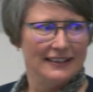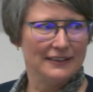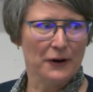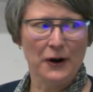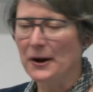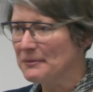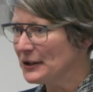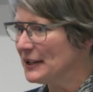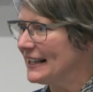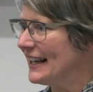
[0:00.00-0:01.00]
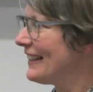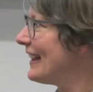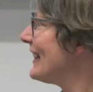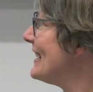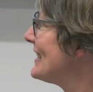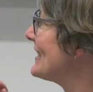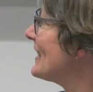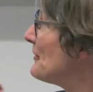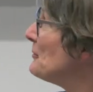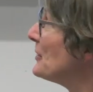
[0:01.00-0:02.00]
So I hope you're going to get that this,
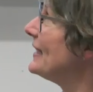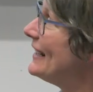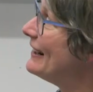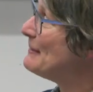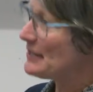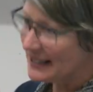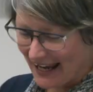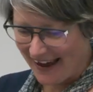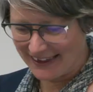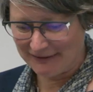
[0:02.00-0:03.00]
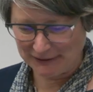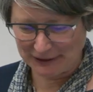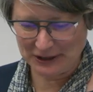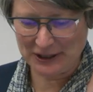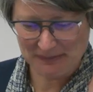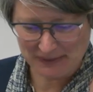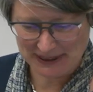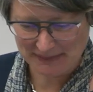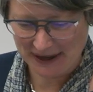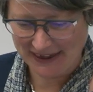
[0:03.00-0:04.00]
the ordinary bit and the revolution
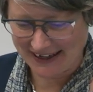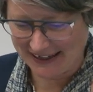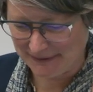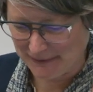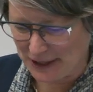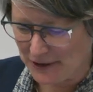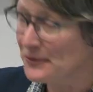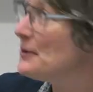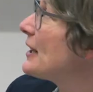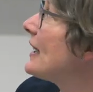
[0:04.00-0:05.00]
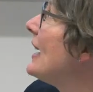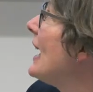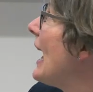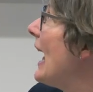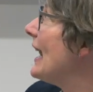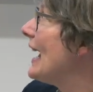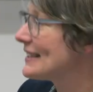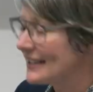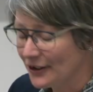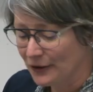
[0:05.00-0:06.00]
bit by the end of my talk. And
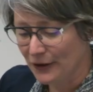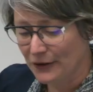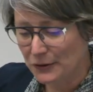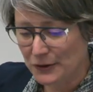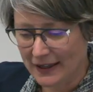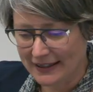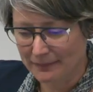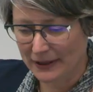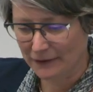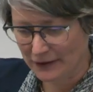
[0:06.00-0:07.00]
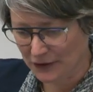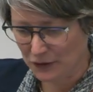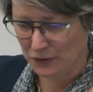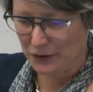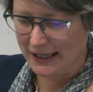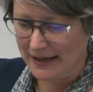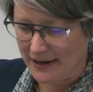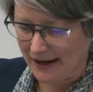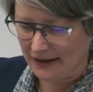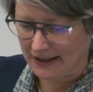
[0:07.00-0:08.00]
as I go through this bit of a story
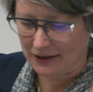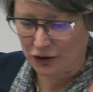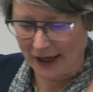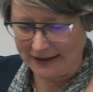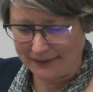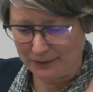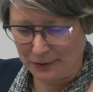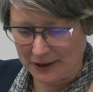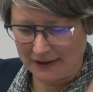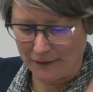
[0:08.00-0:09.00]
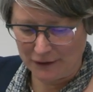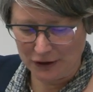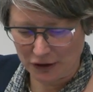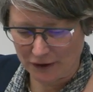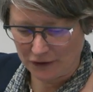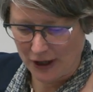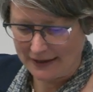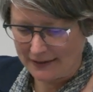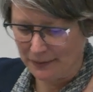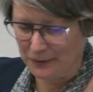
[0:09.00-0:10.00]
about transport and the future of
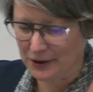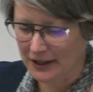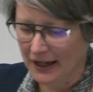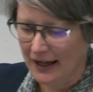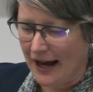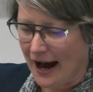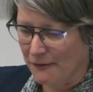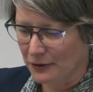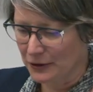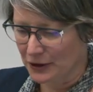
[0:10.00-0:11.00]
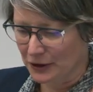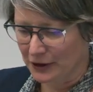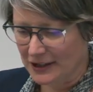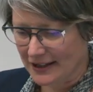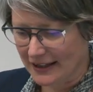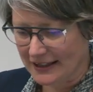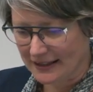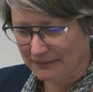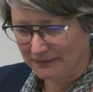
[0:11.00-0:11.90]
transport, I want to acknowledge that